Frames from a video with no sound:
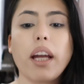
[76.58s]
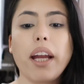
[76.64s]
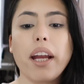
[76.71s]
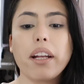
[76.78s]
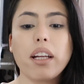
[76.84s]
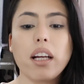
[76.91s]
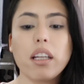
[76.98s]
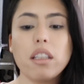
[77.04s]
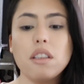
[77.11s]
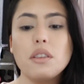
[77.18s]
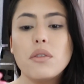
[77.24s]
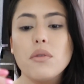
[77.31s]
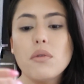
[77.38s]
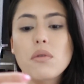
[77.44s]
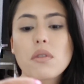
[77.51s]
and I
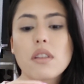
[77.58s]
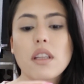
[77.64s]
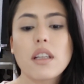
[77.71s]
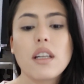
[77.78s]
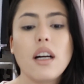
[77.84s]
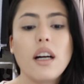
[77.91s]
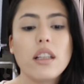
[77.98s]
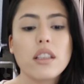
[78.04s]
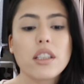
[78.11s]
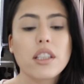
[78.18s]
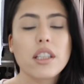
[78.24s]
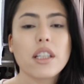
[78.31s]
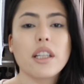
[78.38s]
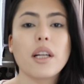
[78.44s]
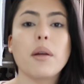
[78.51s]
use the
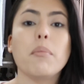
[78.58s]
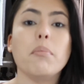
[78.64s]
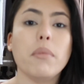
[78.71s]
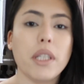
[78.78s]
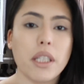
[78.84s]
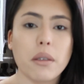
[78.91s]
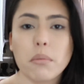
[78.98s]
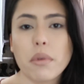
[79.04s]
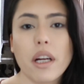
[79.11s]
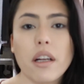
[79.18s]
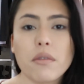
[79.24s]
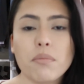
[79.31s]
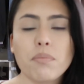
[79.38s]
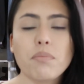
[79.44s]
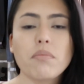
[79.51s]
color medium
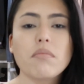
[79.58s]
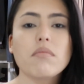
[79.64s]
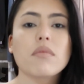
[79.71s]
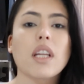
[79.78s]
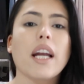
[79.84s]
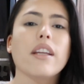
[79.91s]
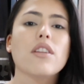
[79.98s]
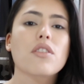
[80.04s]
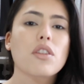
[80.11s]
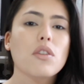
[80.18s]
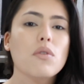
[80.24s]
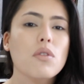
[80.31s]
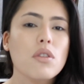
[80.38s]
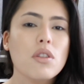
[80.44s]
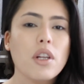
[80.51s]
brown. I used to
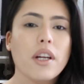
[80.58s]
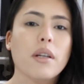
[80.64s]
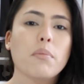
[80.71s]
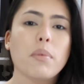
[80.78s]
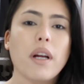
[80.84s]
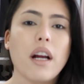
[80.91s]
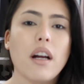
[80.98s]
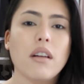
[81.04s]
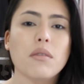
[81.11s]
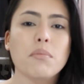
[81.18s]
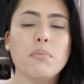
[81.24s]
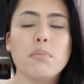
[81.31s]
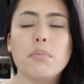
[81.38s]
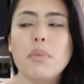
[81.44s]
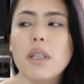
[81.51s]
use dark
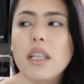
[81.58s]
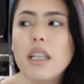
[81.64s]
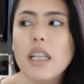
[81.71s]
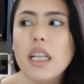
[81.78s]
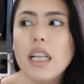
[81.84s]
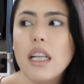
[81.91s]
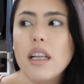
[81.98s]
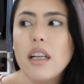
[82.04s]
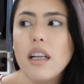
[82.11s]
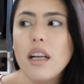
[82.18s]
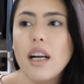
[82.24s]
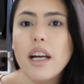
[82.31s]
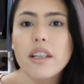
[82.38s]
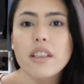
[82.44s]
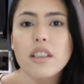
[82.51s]
brown, but
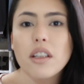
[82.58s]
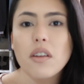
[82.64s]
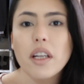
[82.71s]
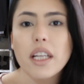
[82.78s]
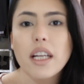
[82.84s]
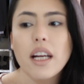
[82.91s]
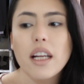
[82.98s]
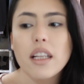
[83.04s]
I don't know, I